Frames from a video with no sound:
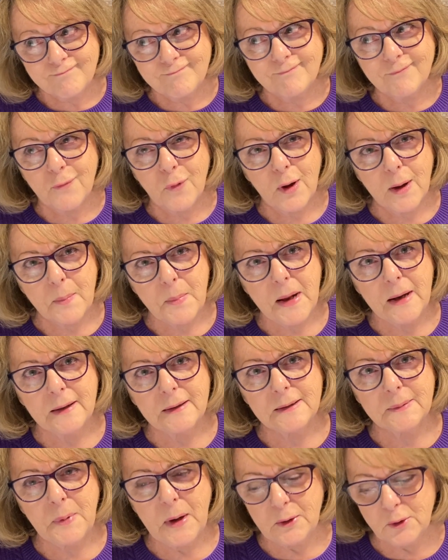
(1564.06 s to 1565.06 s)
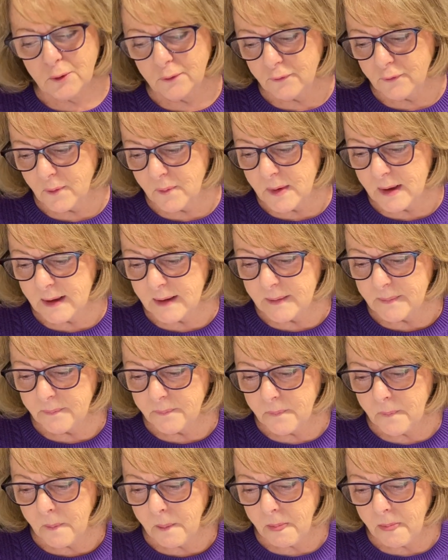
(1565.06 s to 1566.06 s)
really made it special for me.
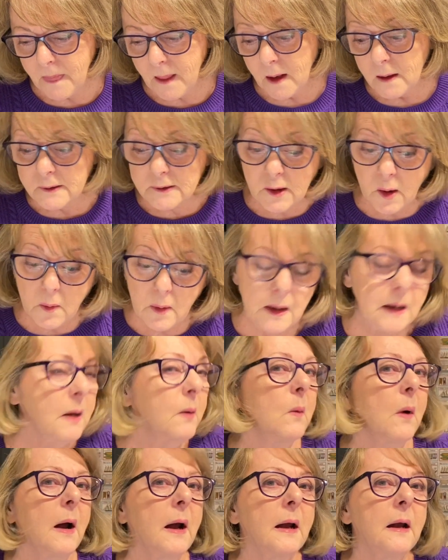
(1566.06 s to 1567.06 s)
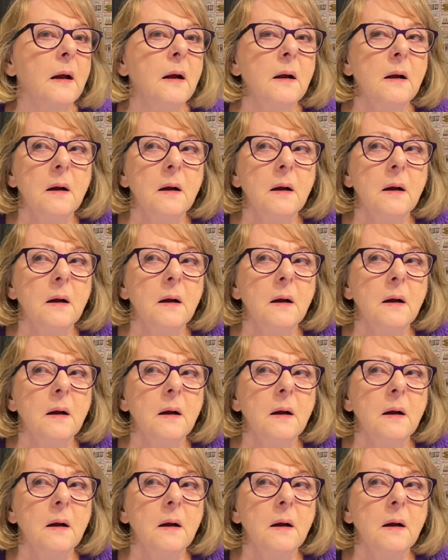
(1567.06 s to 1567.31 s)
So anyway,